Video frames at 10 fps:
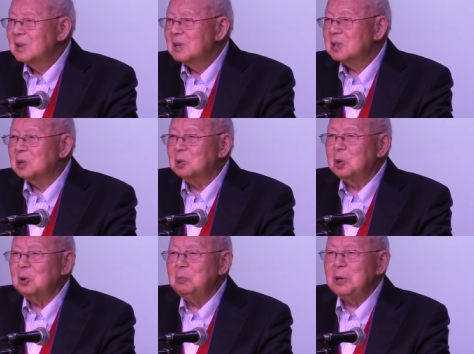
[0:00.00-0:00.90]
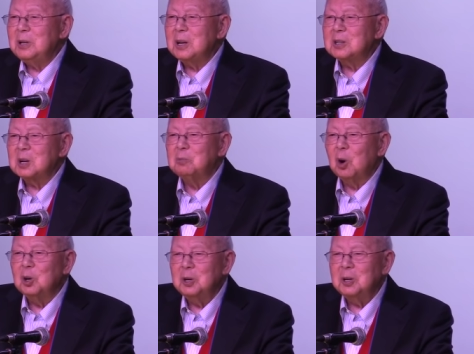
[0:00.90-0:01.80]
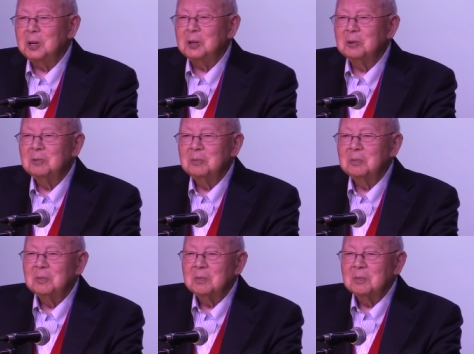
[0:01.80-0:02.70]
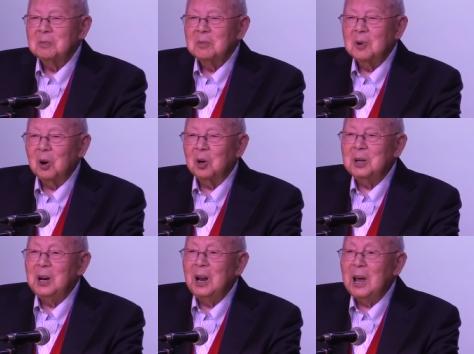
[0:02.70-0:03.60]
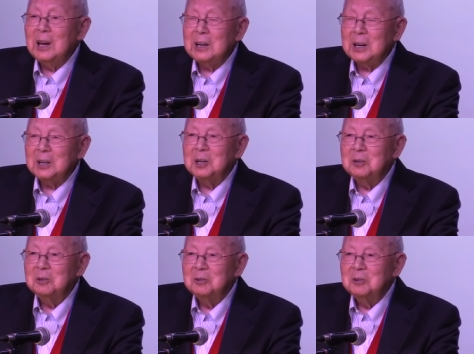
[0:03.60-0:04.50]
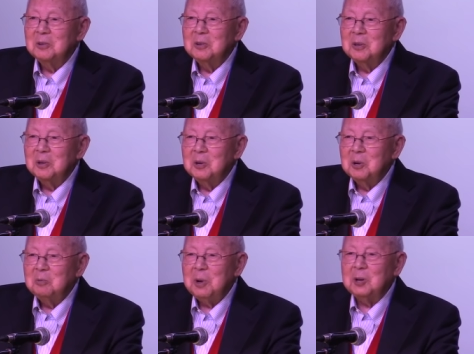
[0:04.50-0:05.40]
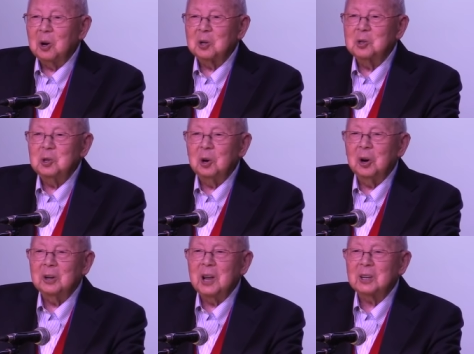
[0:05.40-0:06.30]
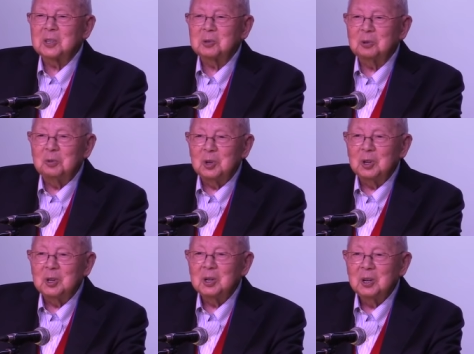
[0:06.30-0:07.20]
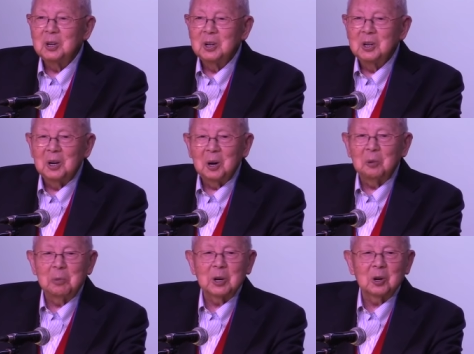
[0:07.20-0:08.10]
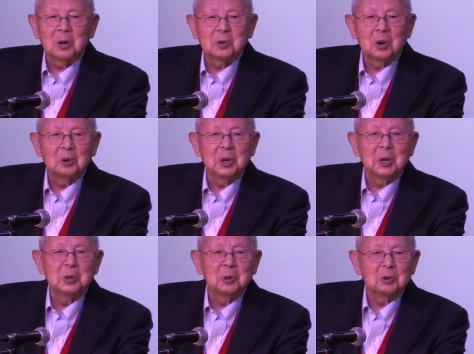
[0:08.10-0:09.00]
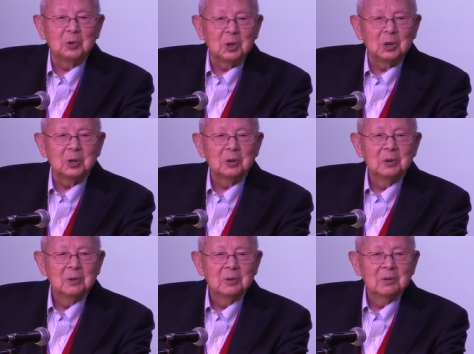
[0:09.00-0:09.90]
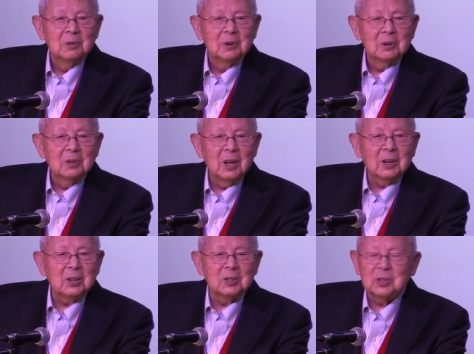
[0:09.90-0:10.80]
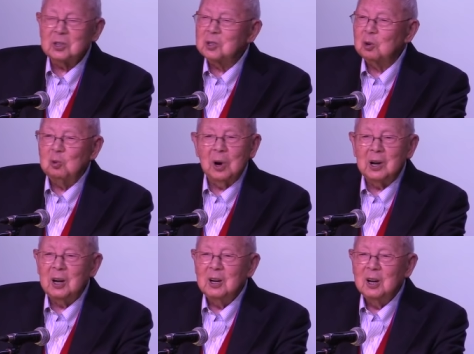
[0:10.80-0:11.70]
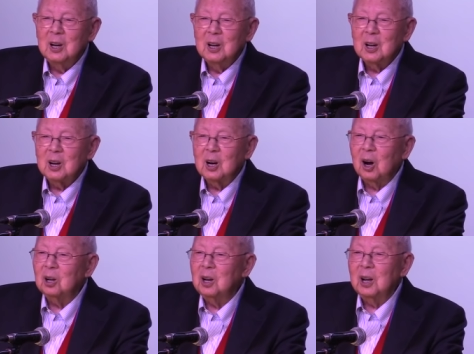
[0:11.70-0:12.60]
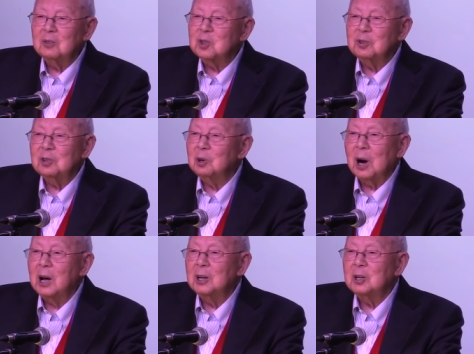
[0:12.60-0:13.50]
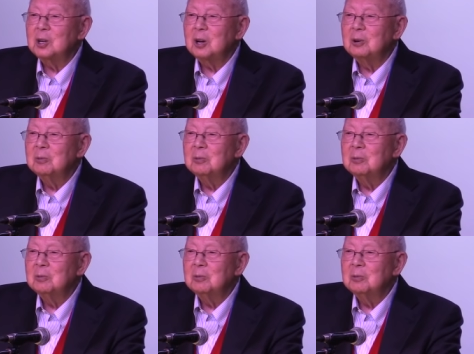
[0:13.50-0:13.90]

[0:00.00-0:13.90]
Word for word: So don't be disappointed or elated because you are an extrovert or oh, because you're an introvert. That is just the way. God loves variety.